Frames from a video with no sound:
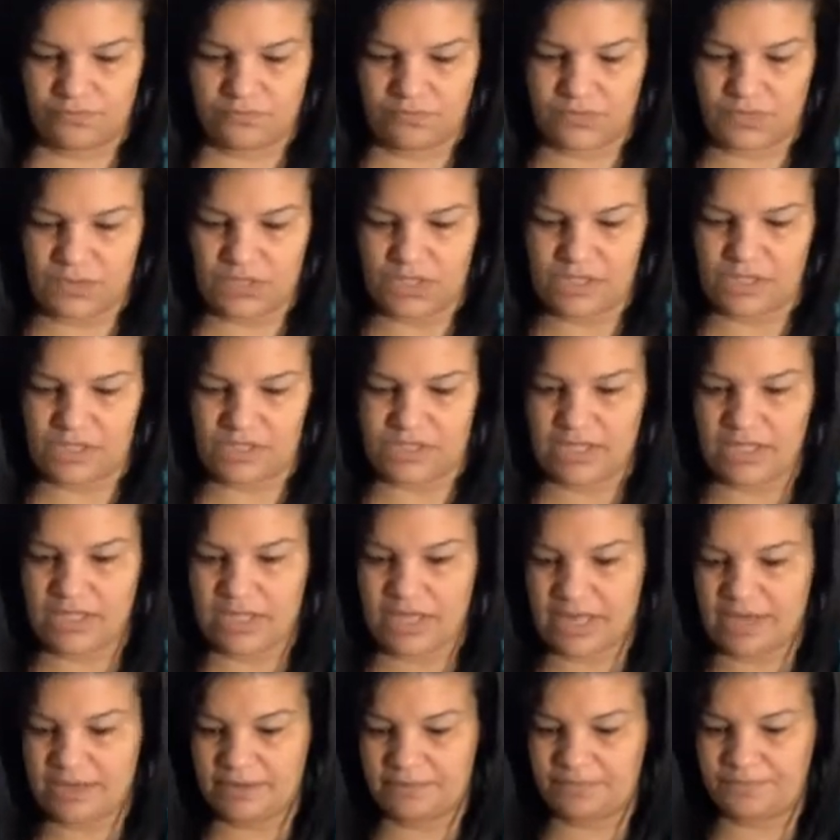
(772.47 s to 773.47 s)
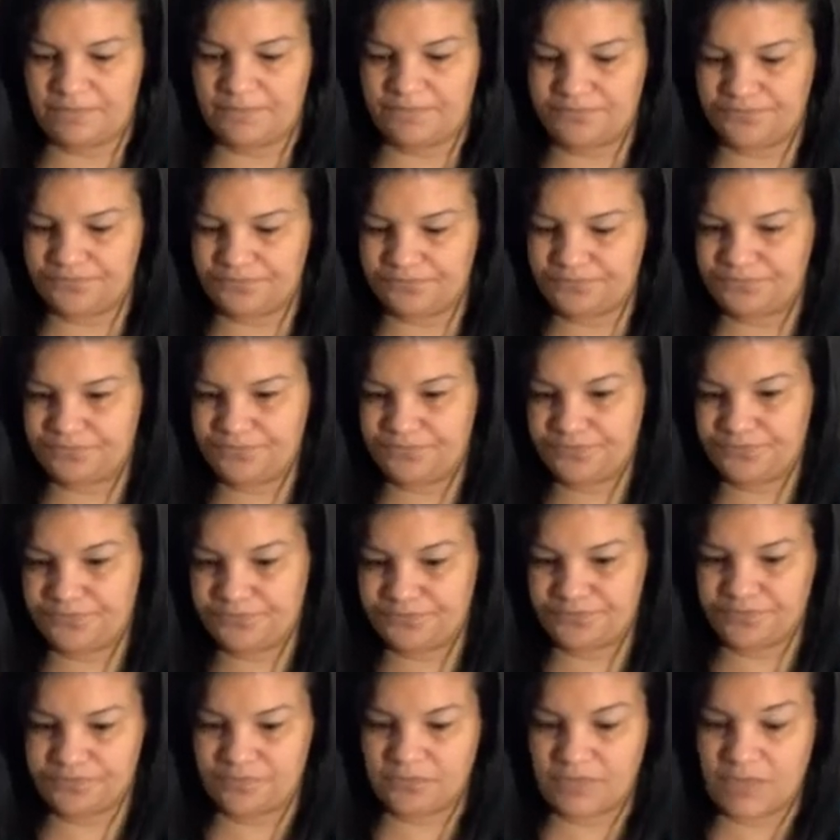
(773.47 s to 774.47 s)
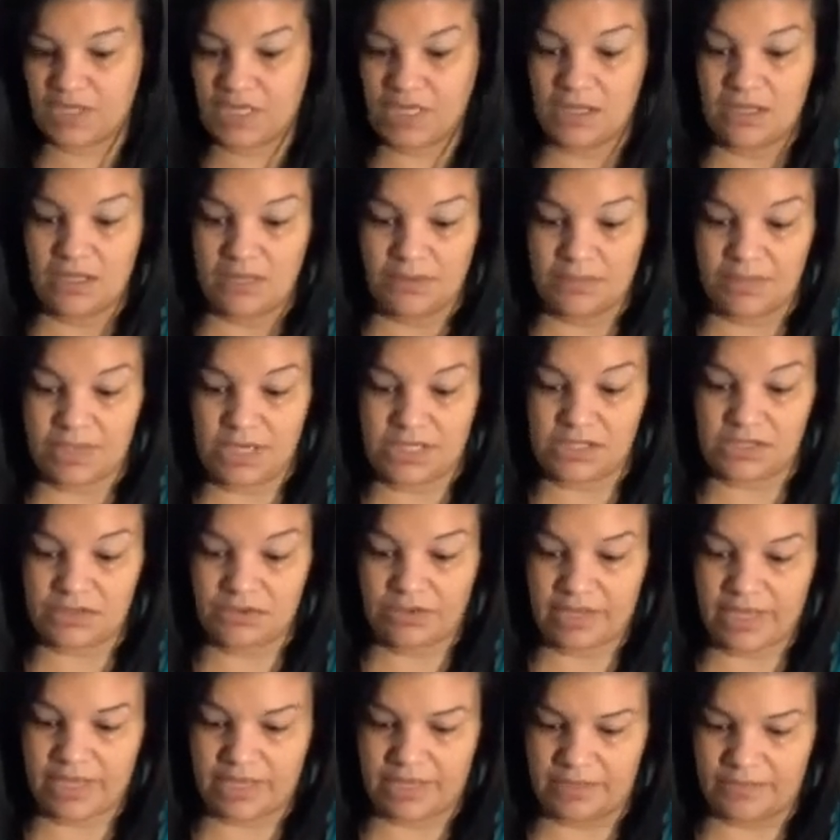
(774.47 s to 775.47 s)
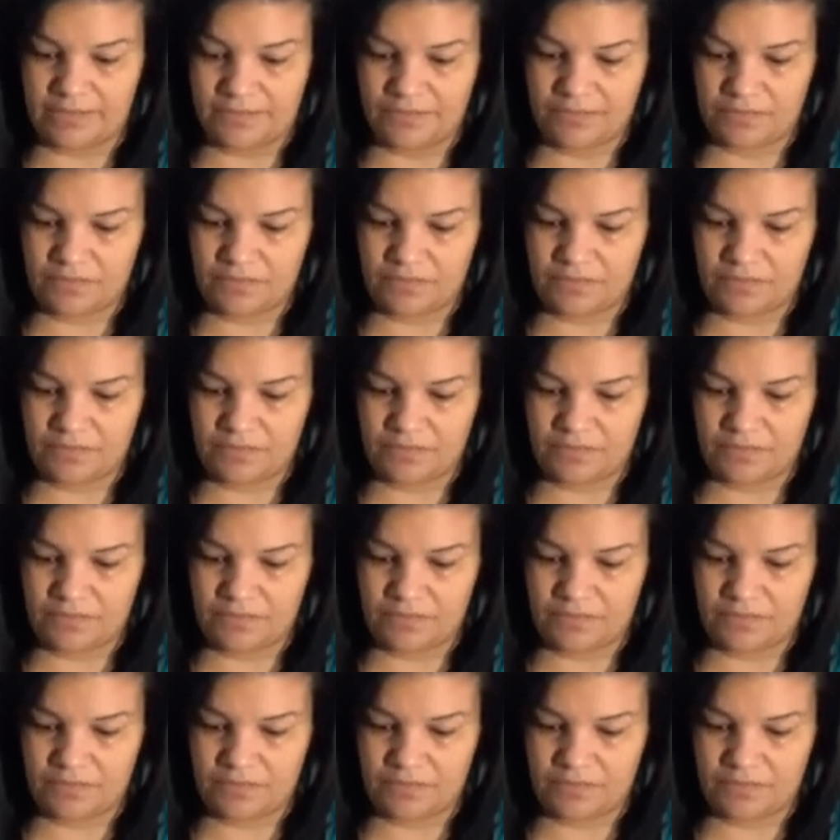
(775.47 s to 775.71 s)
You see that? That's okay.